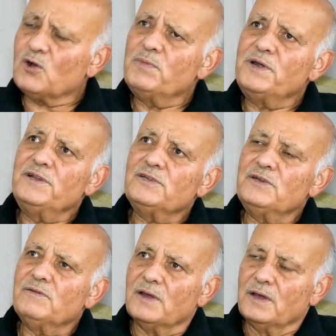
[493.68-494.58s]
See,
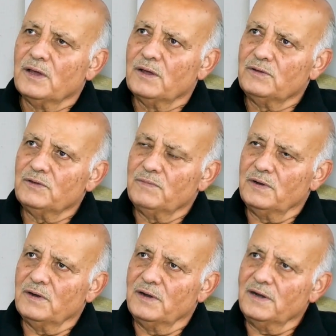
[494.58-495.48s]
community. See,
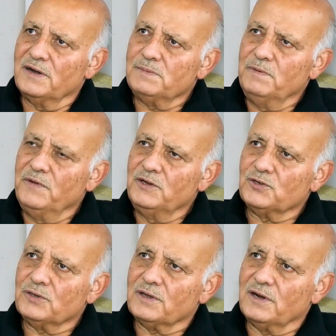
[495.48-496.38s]
let's be
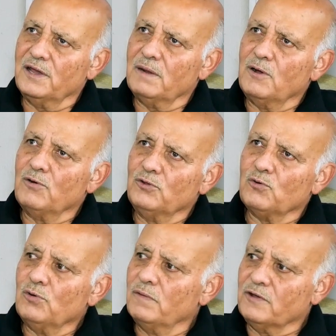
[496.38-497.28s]
very clear
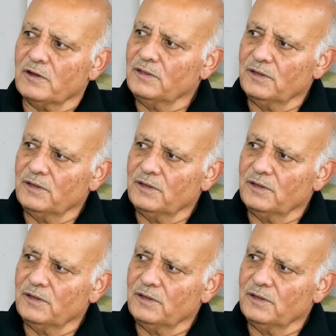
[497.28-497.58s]
about the role of